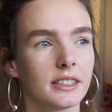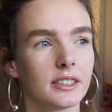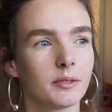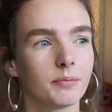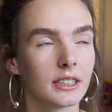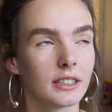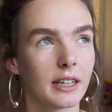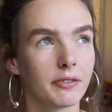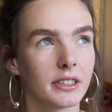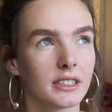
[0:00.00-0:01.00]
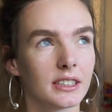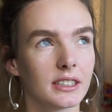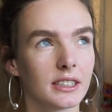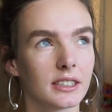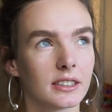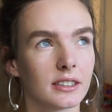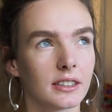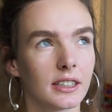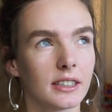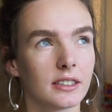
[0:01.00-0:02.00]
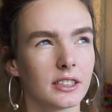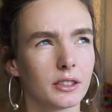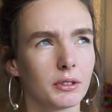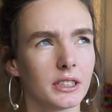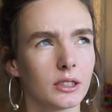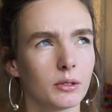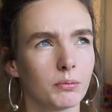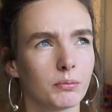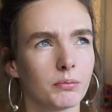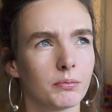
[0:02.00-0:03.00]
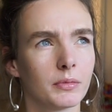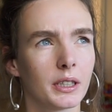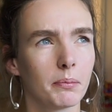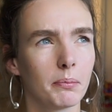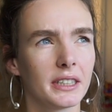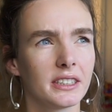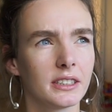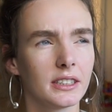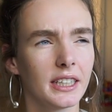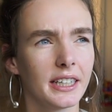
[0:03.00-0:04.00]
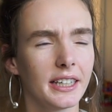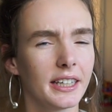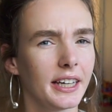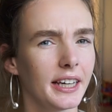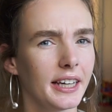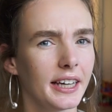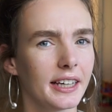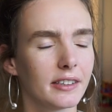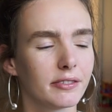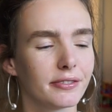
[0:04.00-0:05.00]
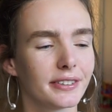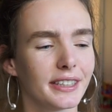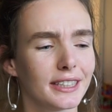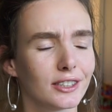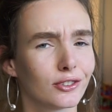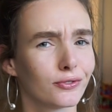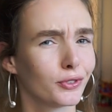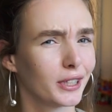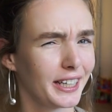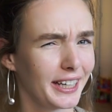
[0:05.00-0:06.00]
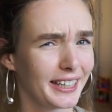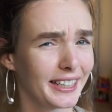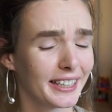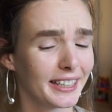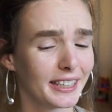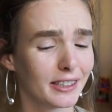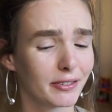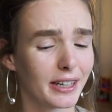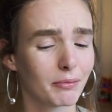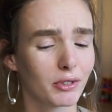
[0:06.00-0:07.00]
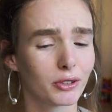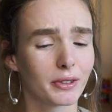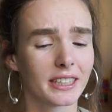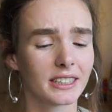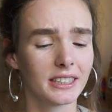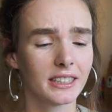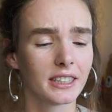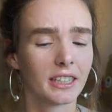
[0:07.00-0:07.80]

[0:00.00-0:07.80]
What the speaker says: I think this is an Anthurium Bessier AF X Forgetii, if I'm correctly.